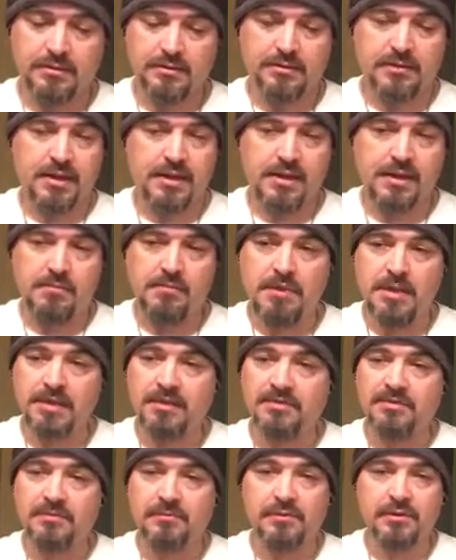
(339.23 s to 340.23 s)
You can't
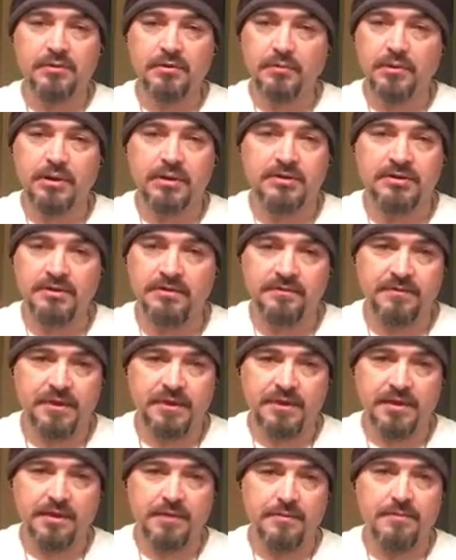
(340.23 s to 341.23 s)
make someone want you if
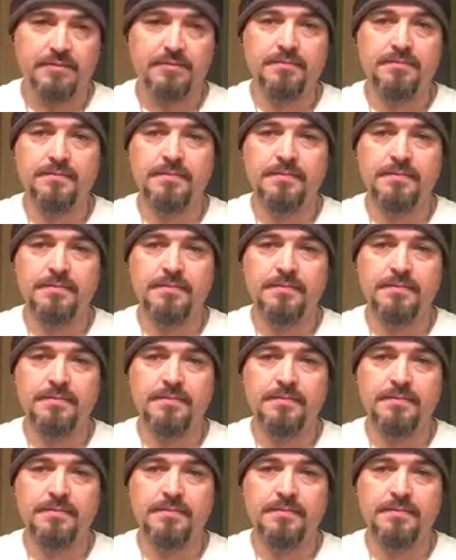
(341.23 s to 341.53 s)
they don't.